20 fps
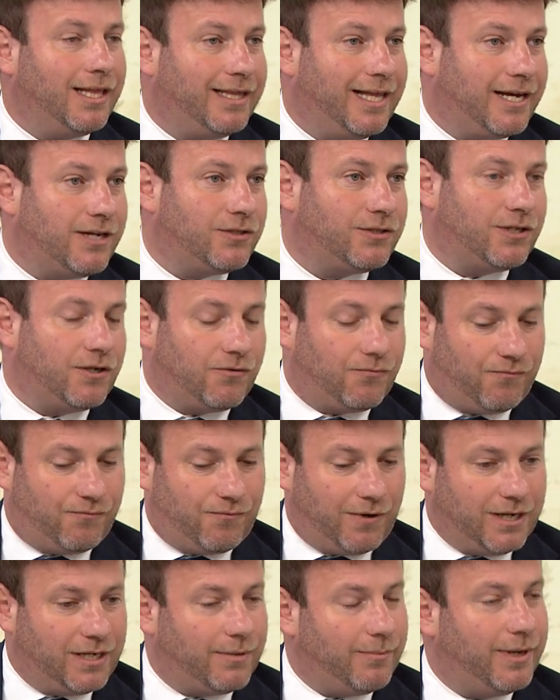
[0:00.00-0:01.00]
That is their
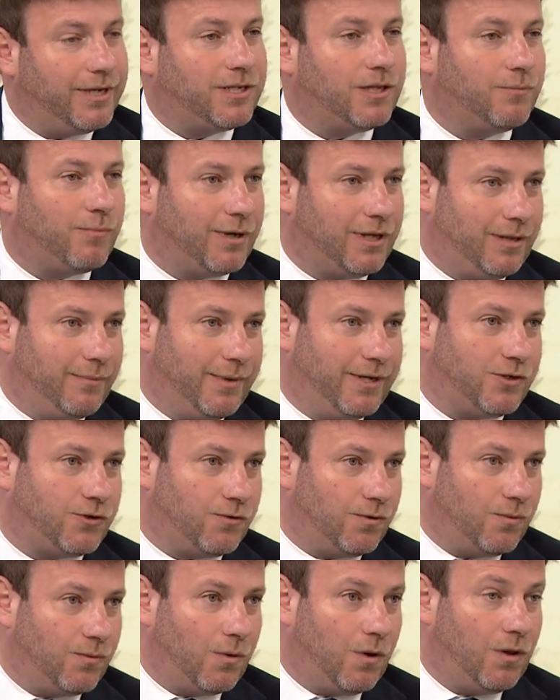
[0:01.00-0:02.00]
fundamental
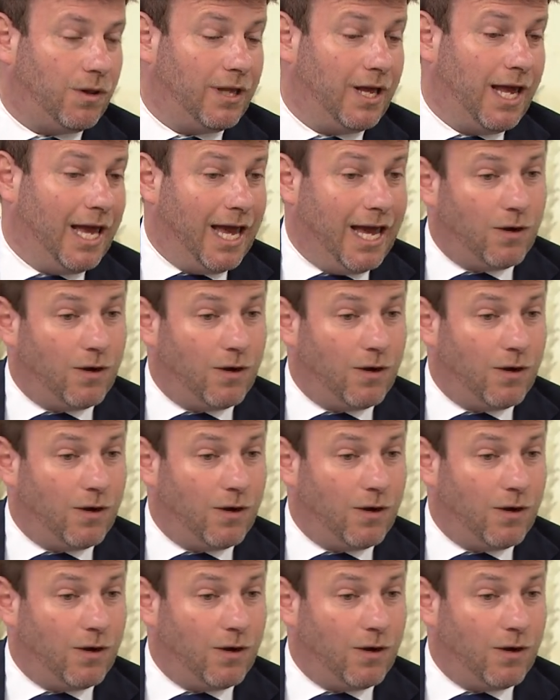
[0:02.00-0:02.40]
parliamentary role.